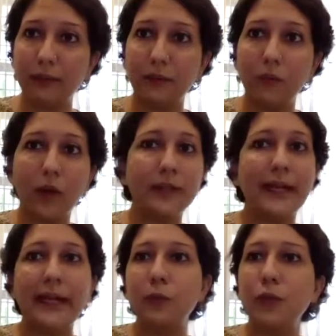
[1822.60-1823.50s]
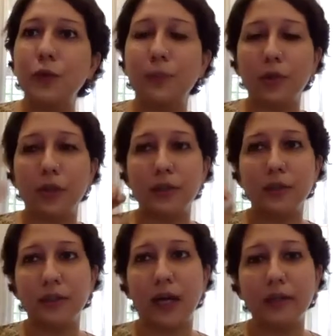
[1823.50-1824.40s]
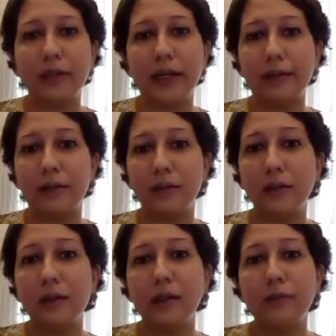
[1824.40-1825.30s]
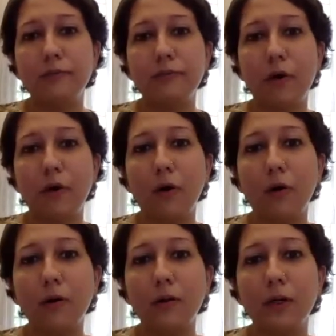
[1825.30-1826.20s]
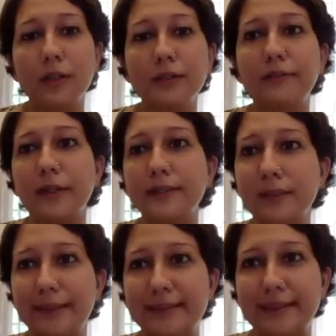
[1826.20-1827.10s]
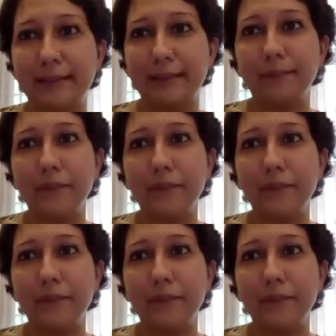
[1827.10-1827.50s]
What date would you put on the grant letter for the first vesting?